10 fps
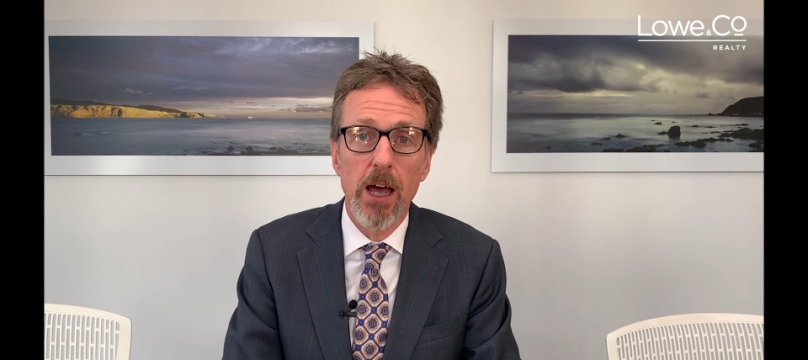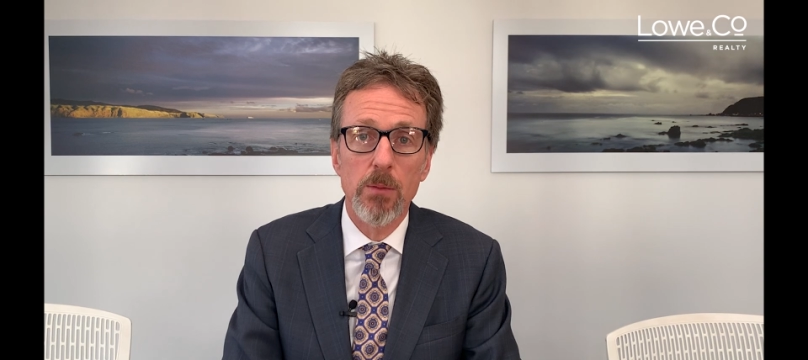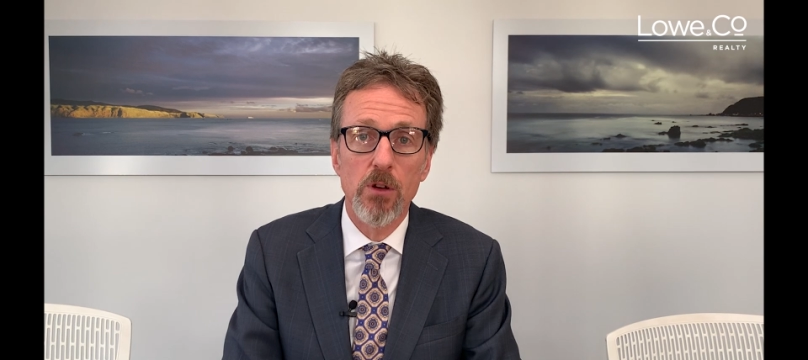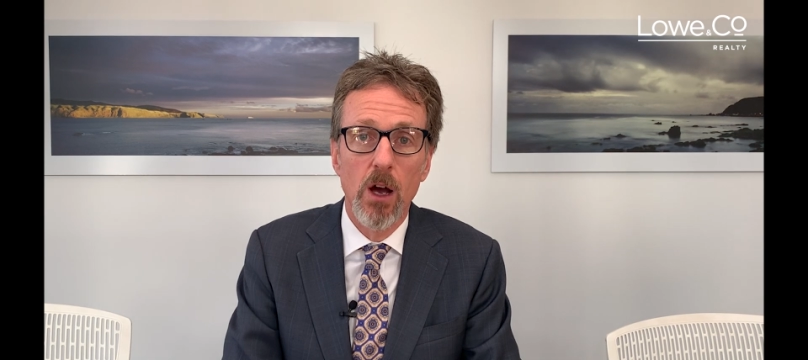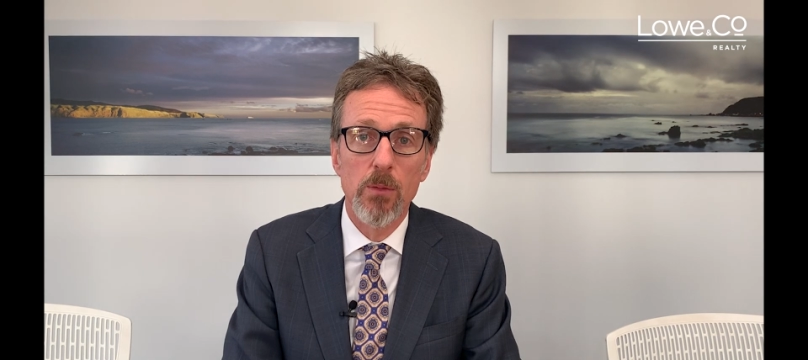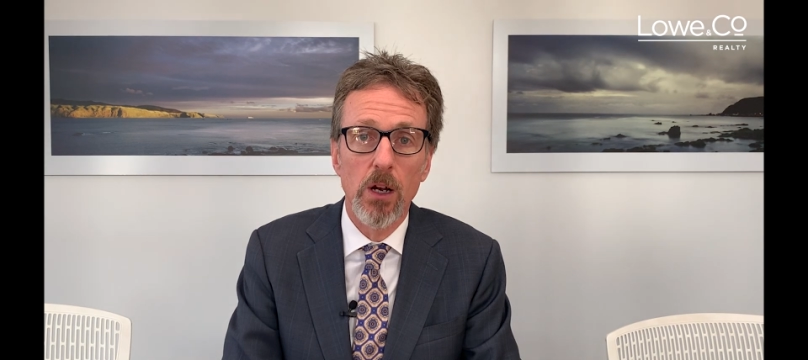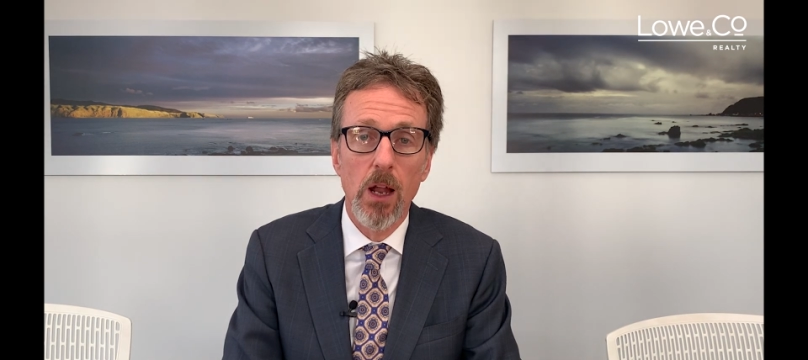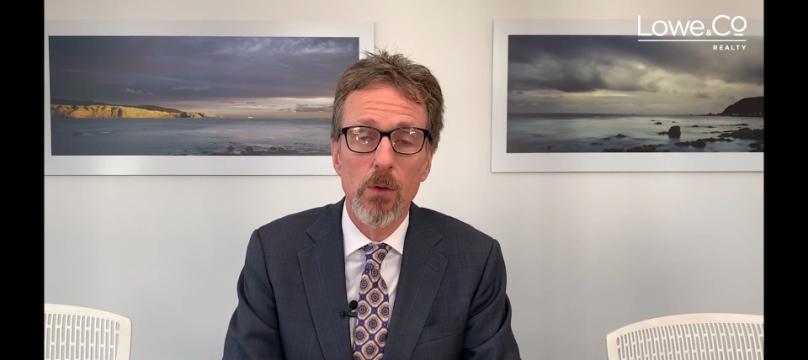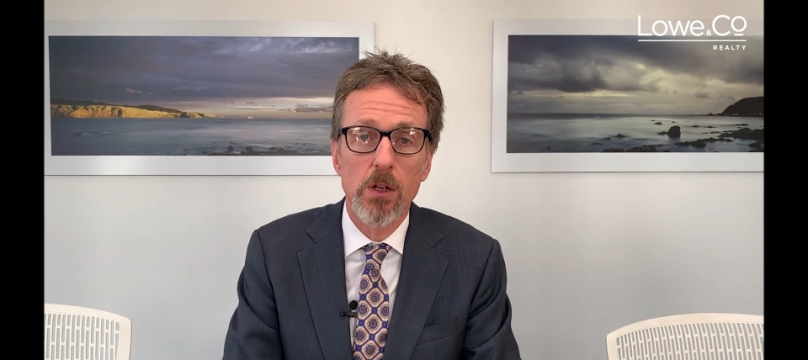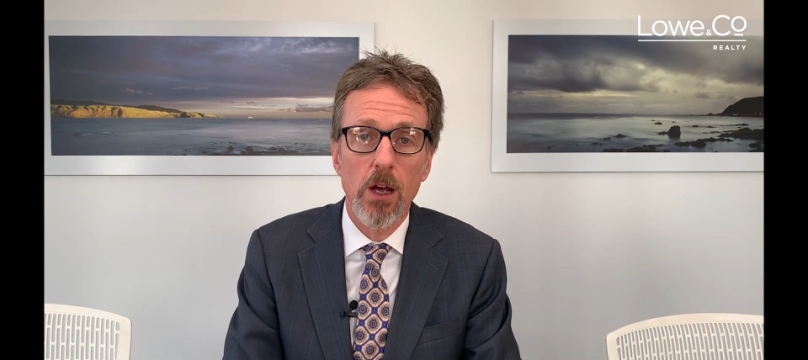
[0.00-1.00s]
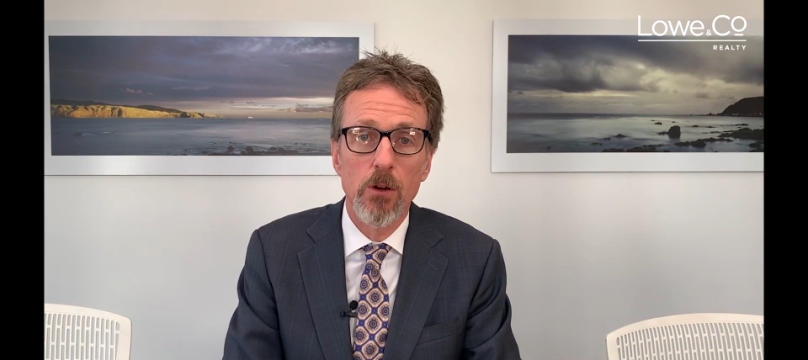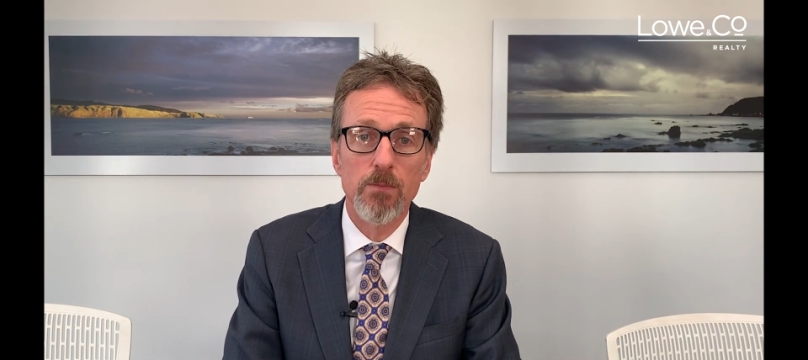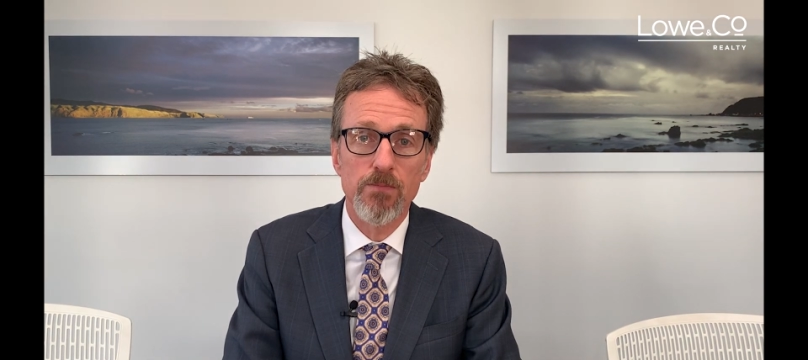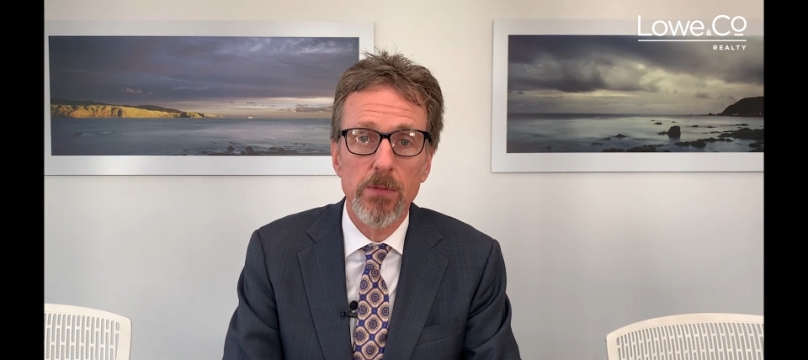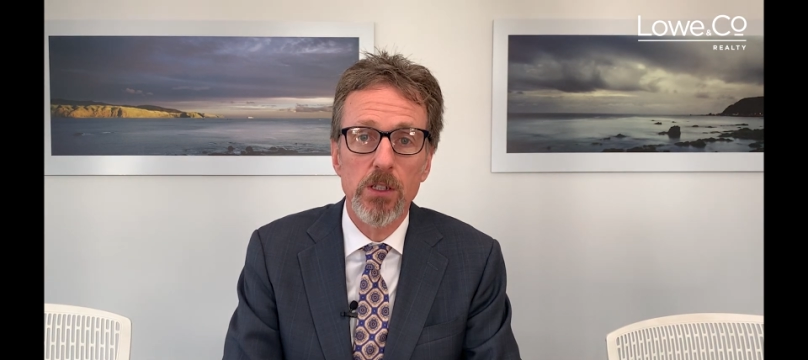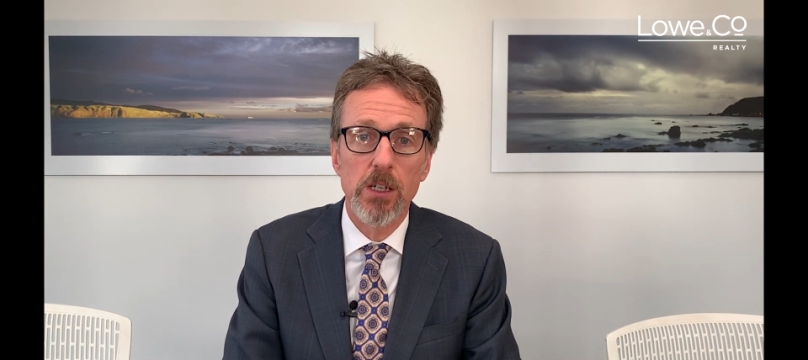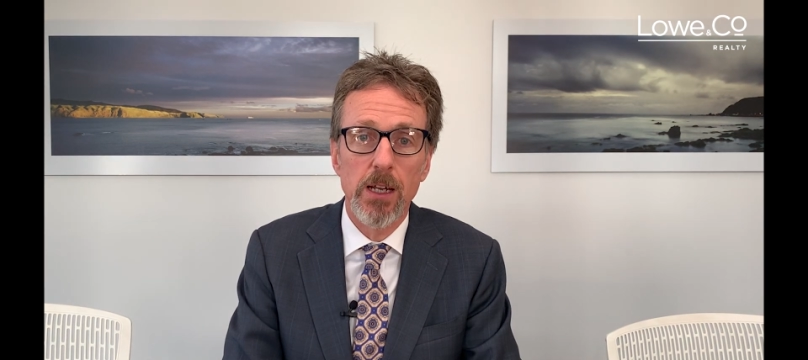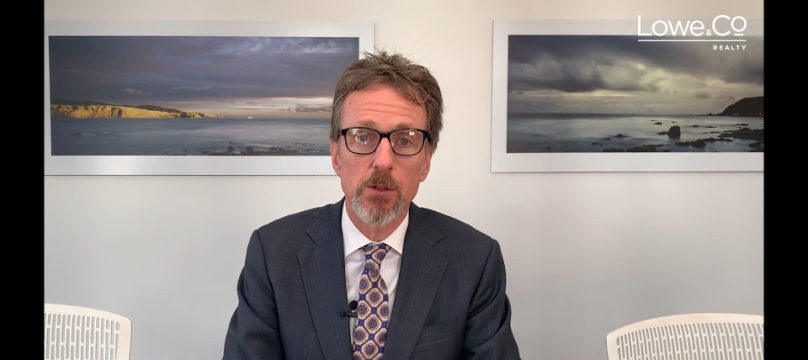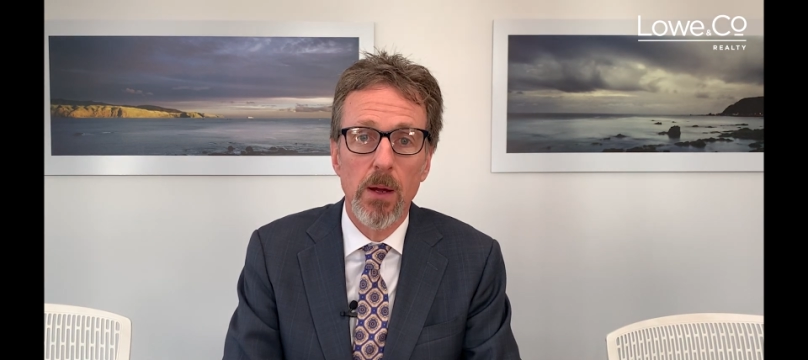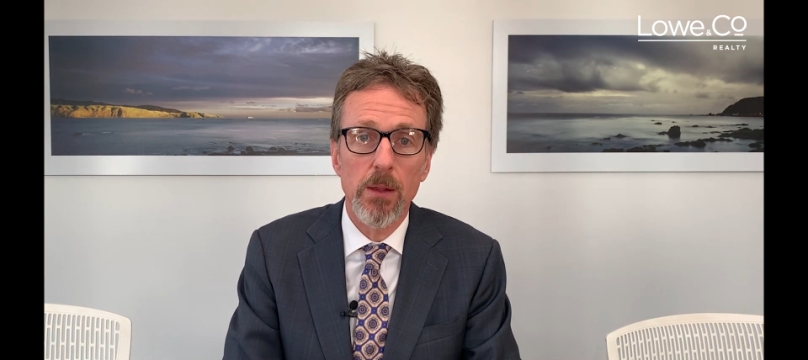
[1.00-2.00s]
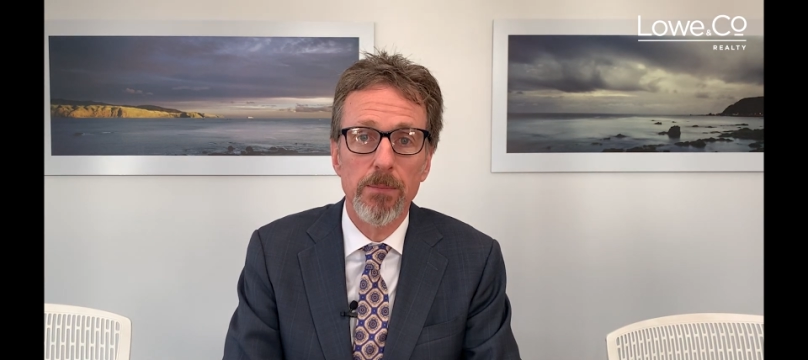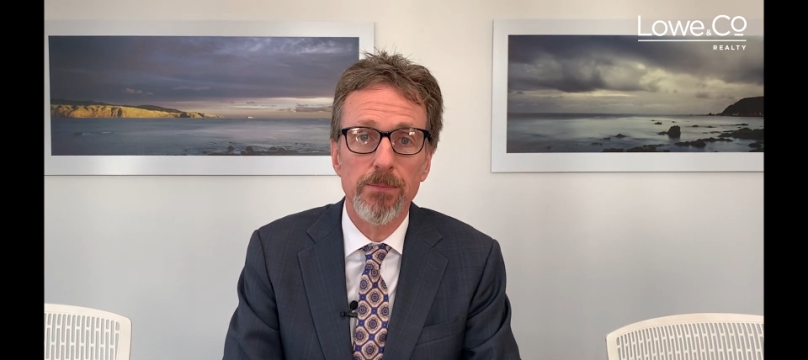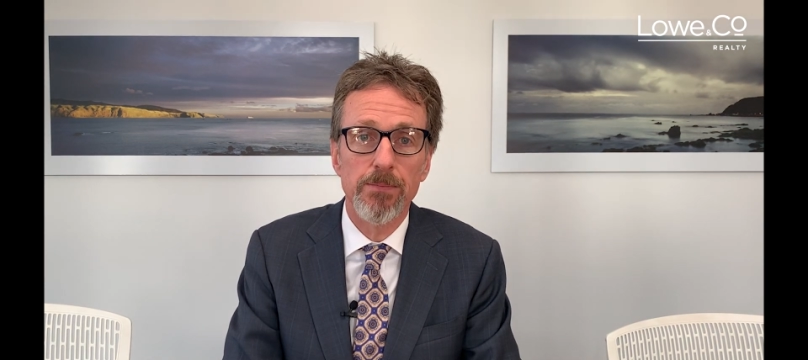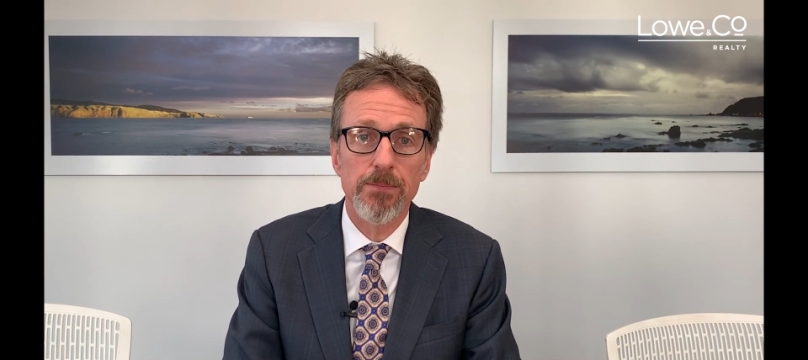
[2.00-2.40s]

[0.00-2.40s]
Adam Coburn at Low & Co. See you next month.